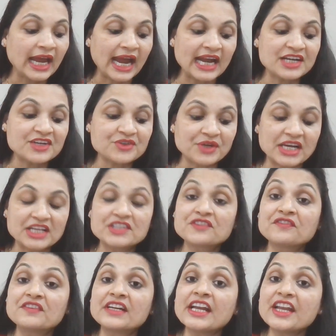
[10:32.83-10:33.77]
And
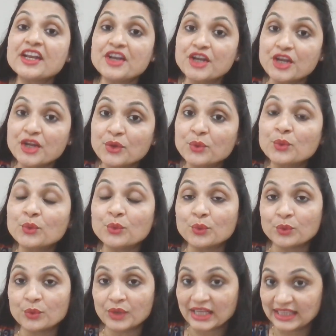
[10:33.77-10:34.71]
transferee
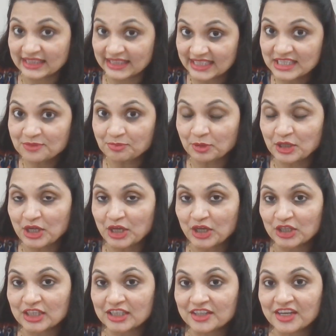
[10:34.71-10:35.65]
knew, in this
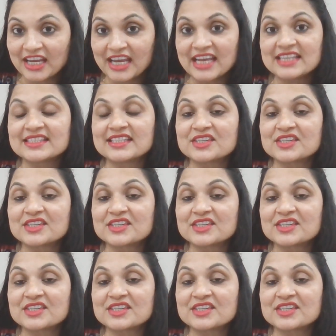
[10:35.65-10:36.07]
particular case,